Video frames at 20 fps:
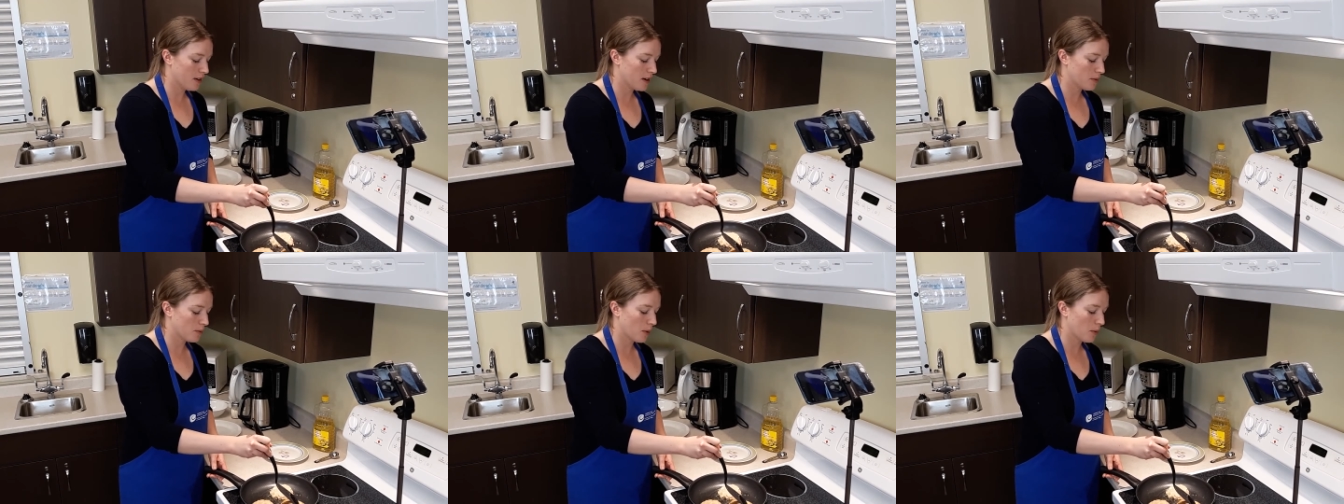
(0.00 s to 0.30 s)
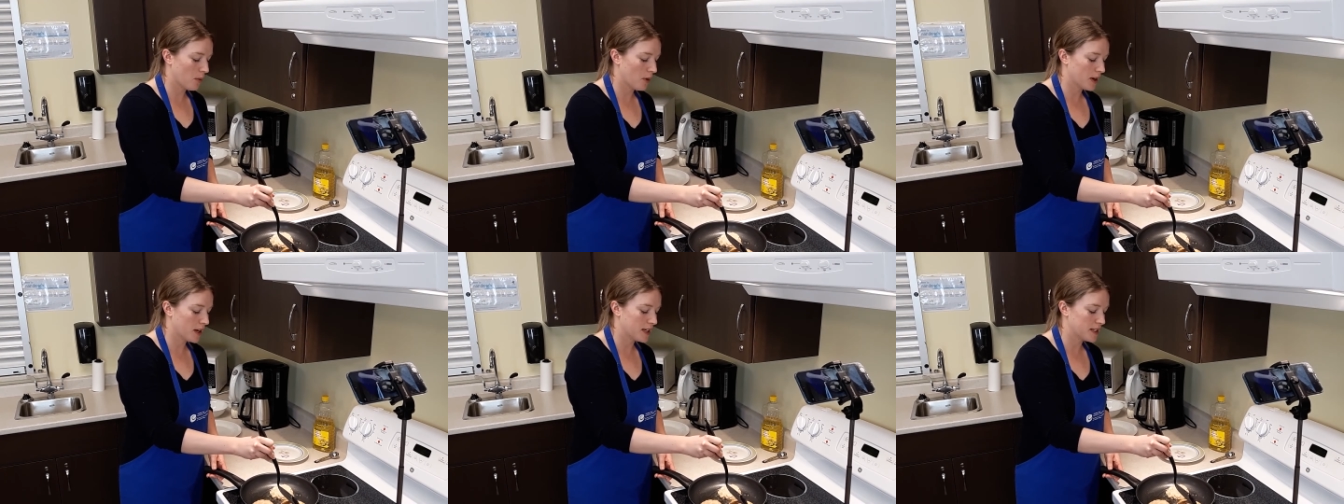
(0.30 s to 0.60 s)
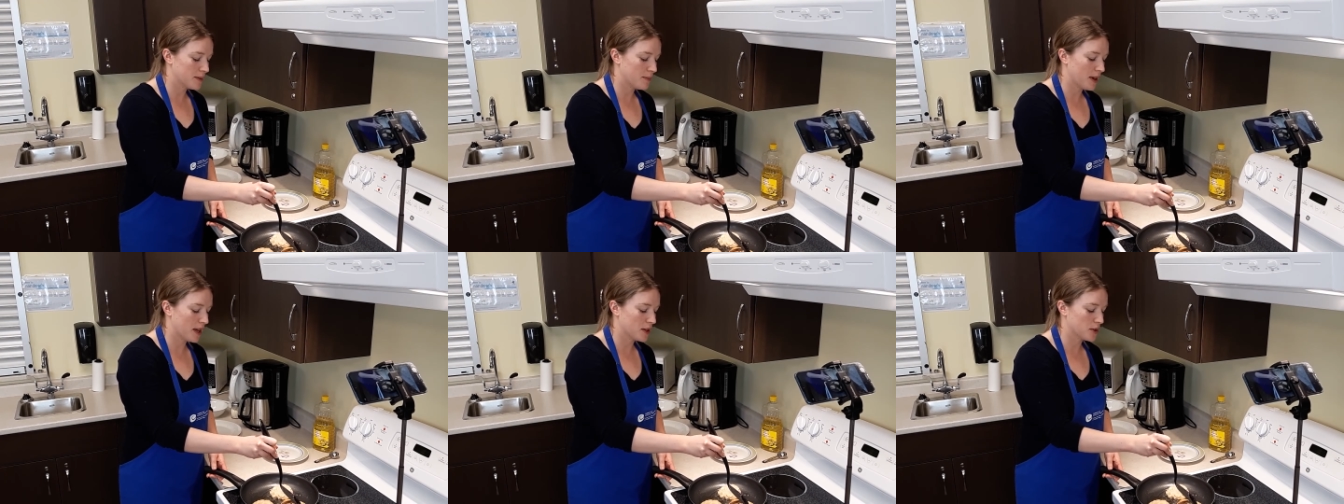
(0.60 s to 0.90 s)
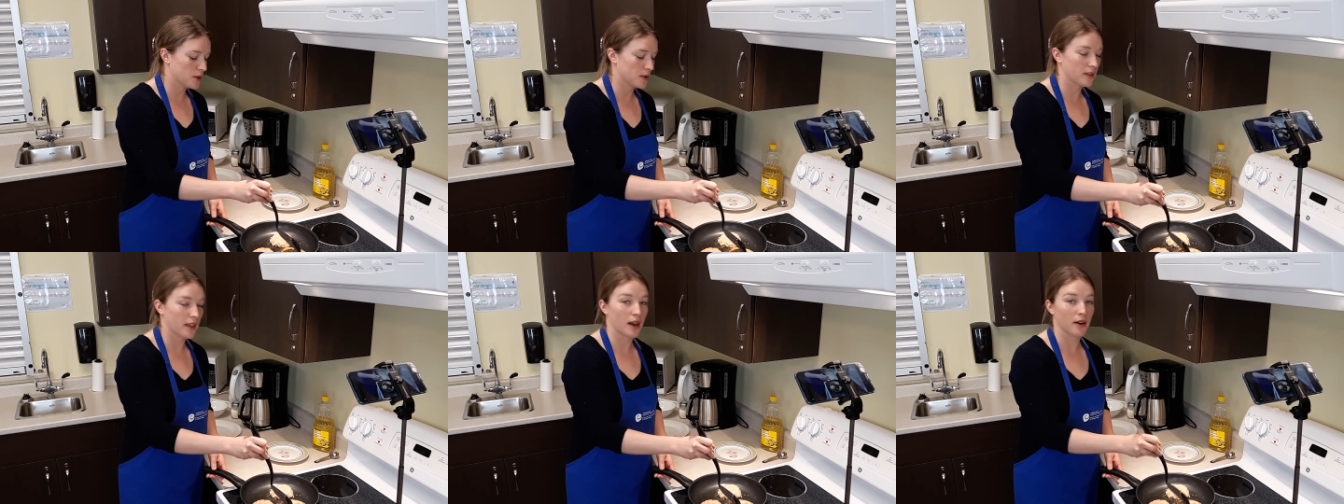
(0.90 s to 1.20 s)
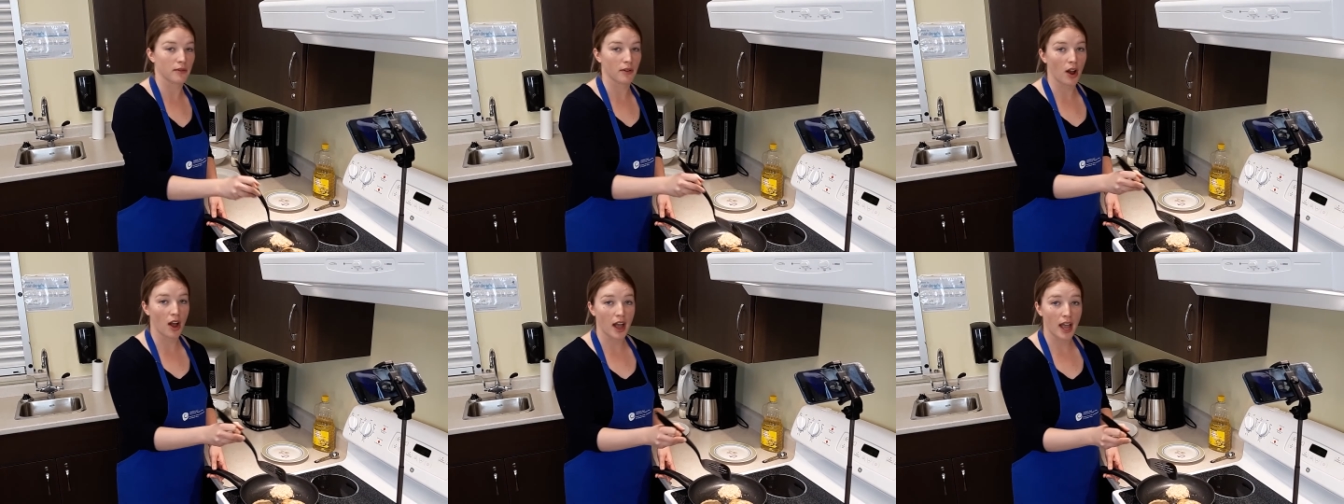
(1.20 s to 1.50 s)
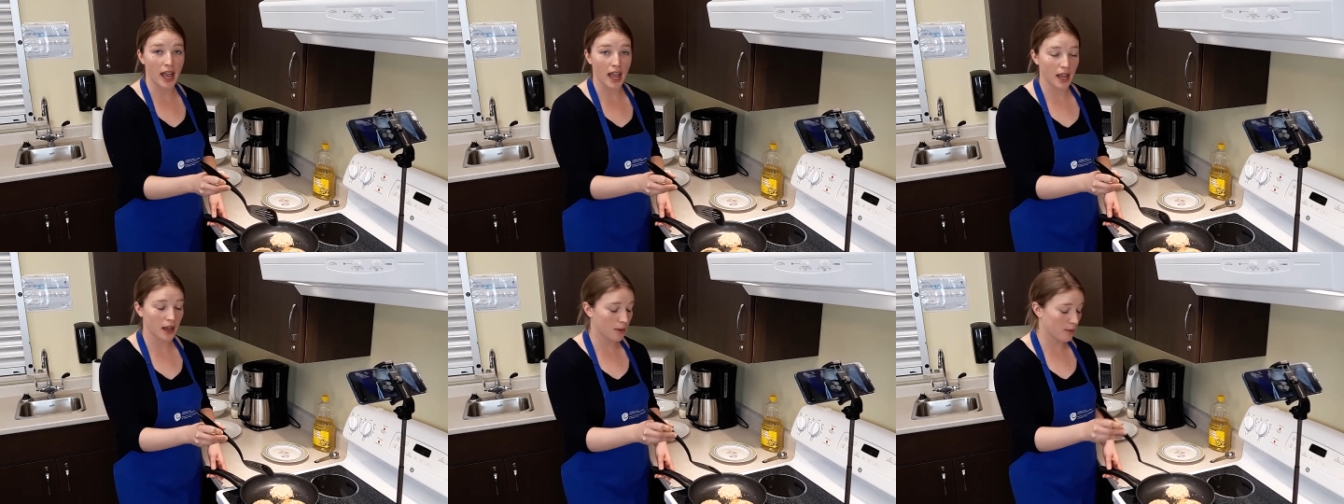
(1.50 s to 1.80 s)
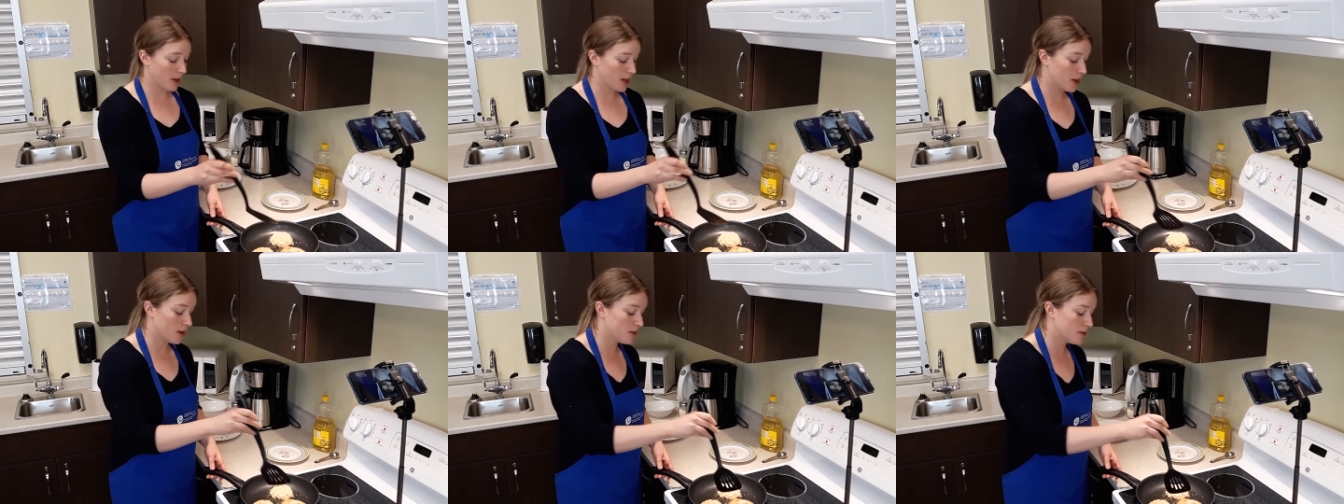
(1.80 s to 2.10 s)
and we're wanting to make sure that raw egg we
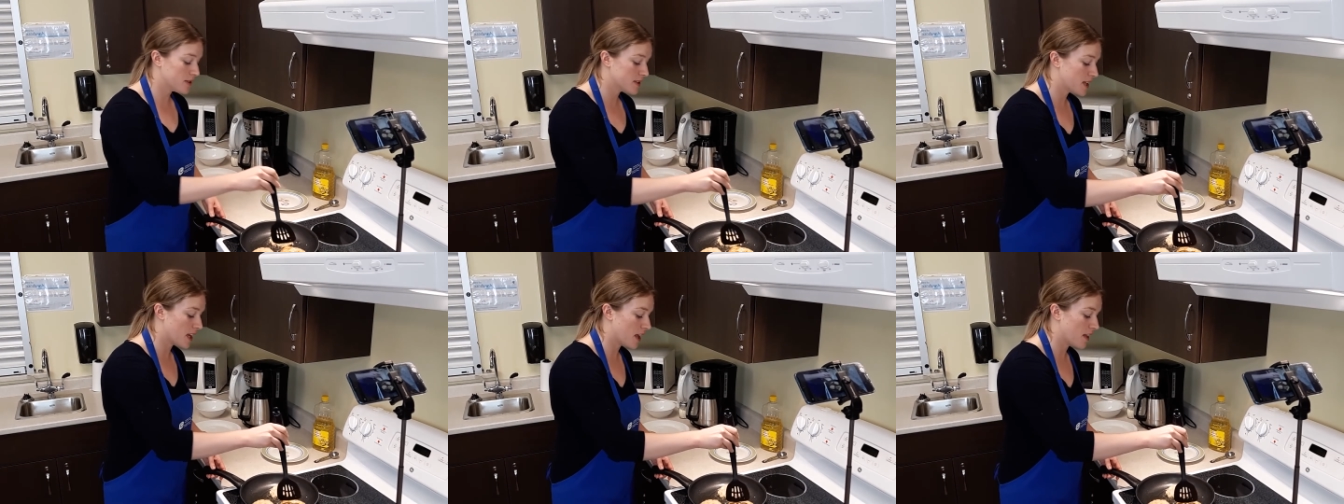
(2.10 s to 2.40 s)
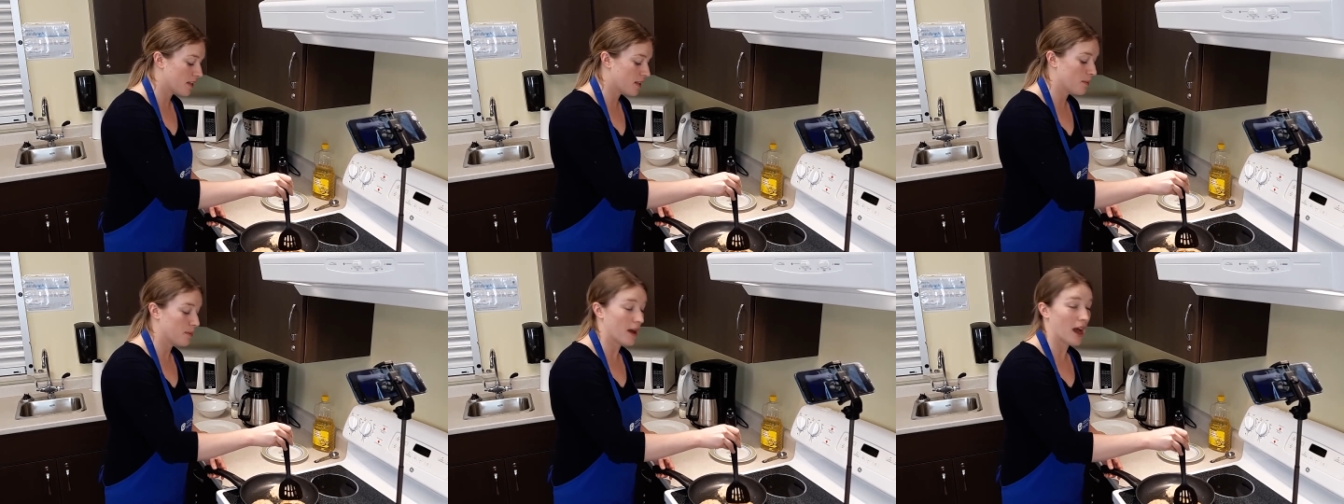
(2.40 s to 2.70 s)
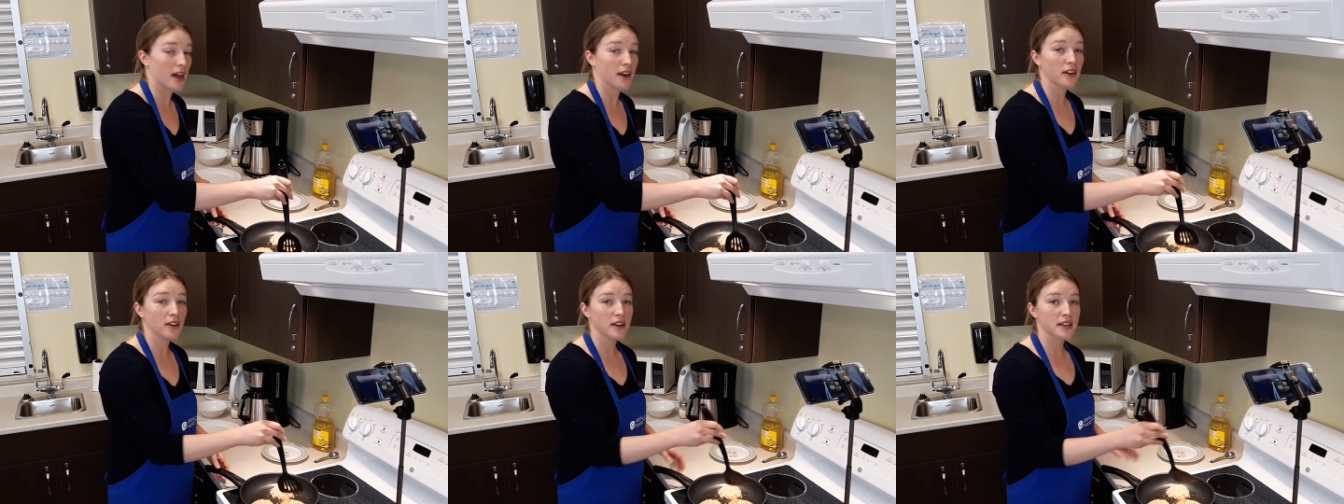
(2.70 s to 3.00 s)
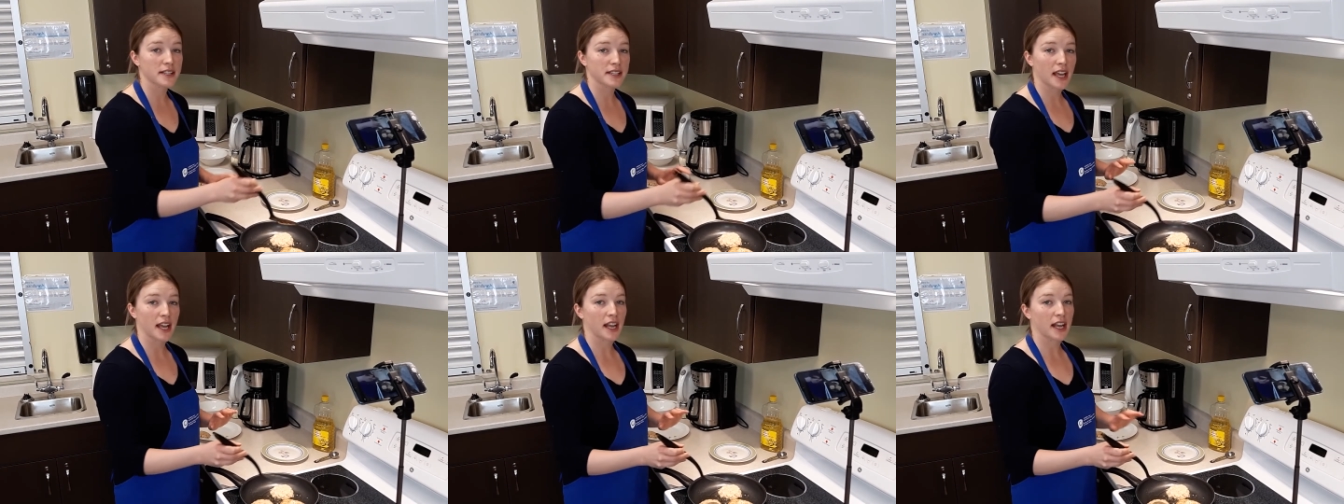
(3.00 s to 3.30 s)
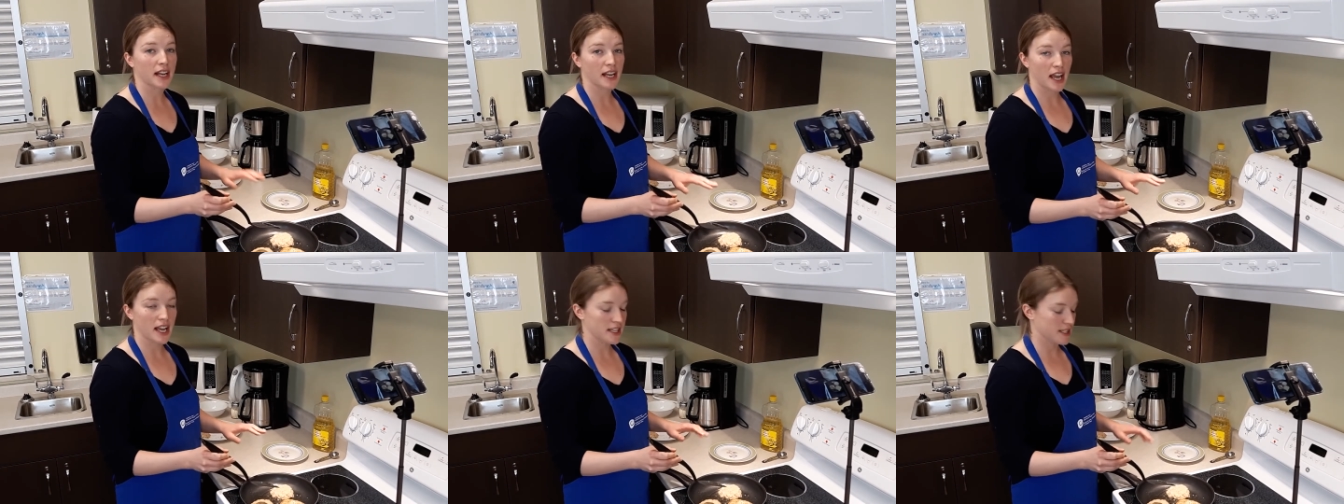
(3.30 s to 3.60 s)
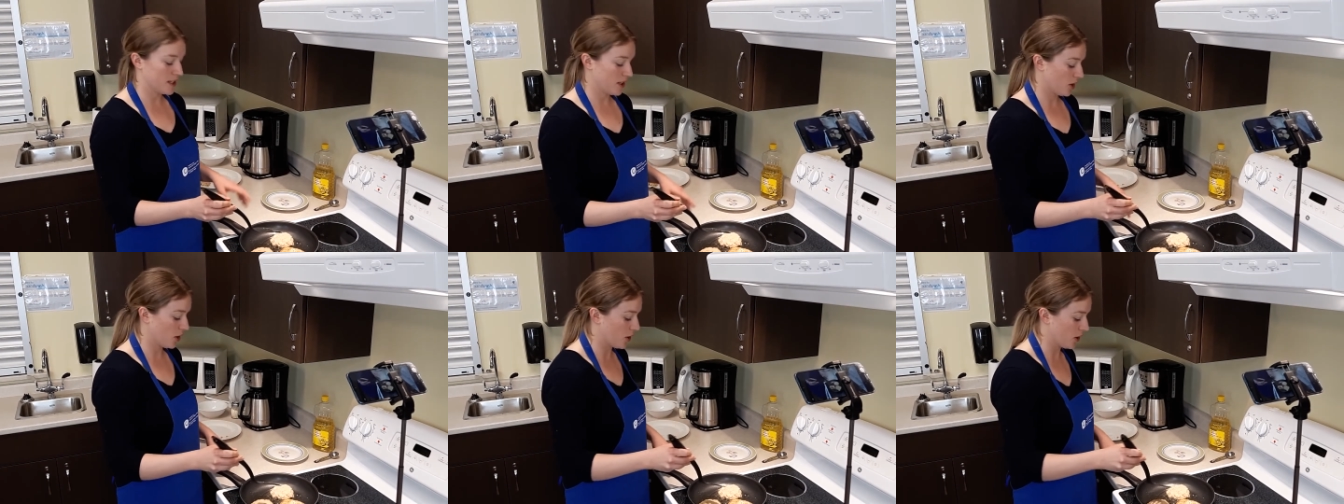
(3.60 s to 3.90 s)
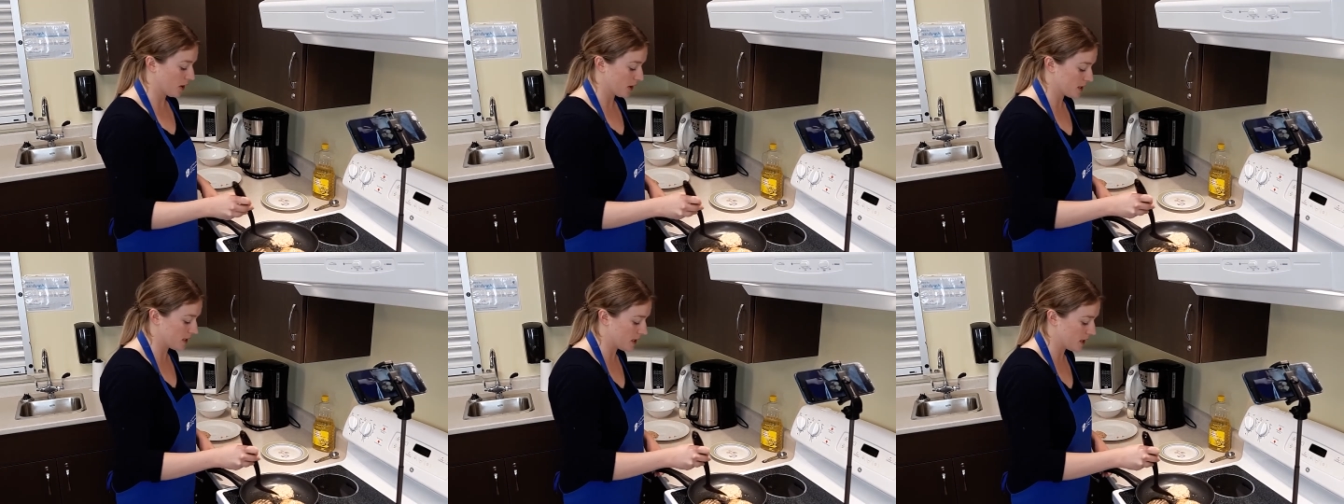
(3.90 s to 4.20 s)
used in the batter is getting nice and
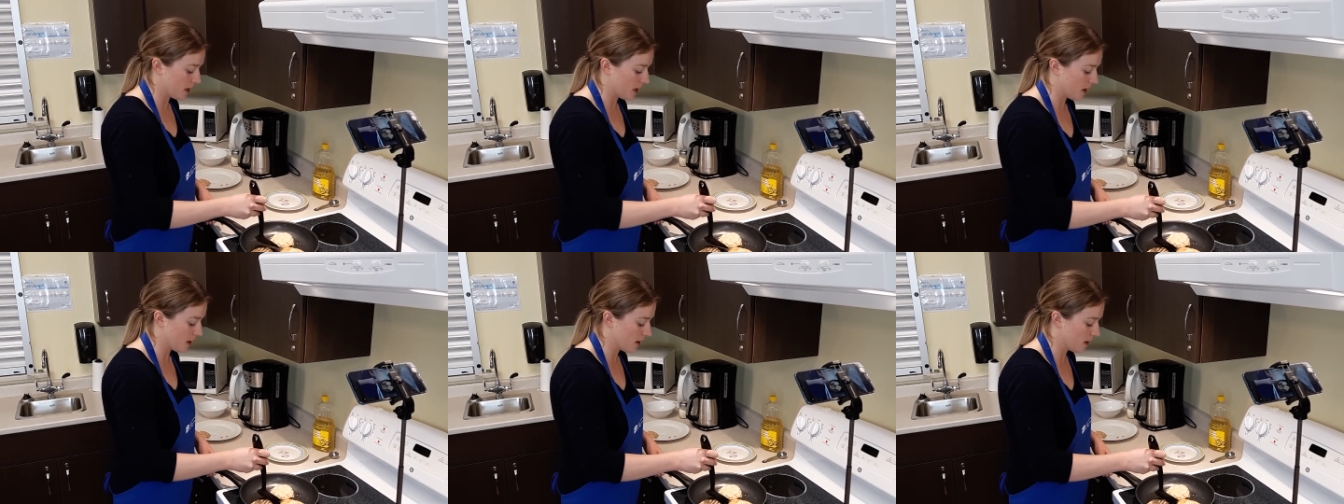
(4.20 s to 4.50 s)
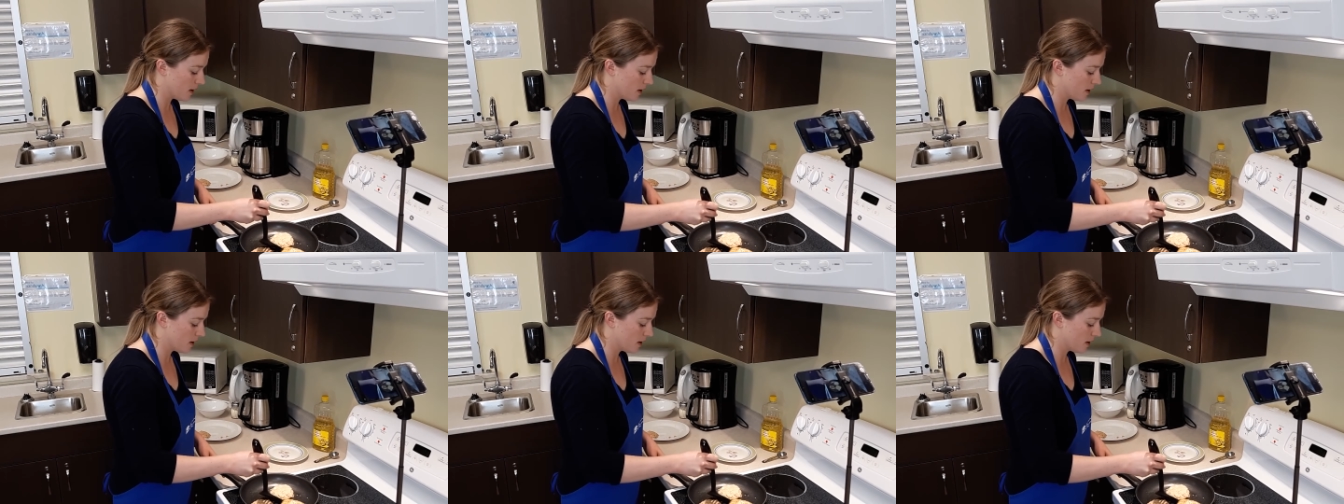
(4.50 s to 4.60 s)
cooked in here.